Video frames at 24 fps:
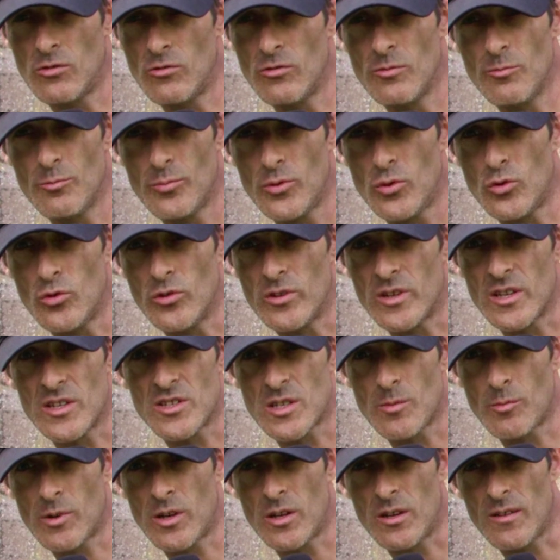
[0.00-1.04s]
on board as
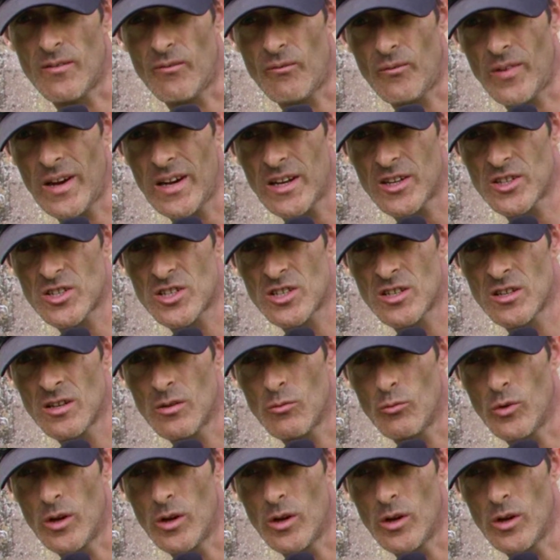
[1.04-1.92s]
some kind of fact,